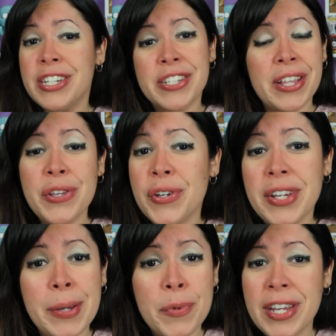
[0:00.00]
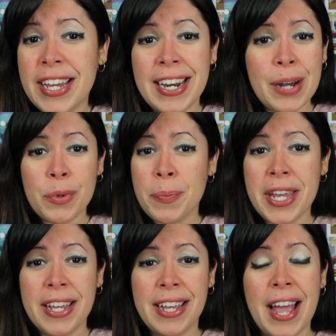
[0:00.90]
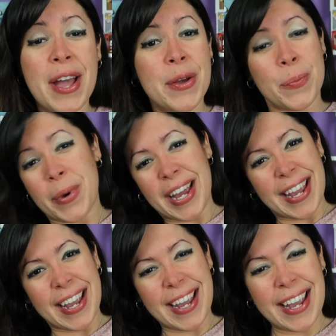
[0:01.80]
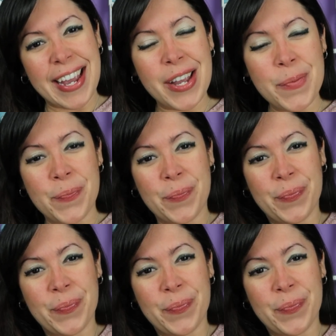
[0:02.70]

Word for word: so that you can keep on geeking out with me. Bye!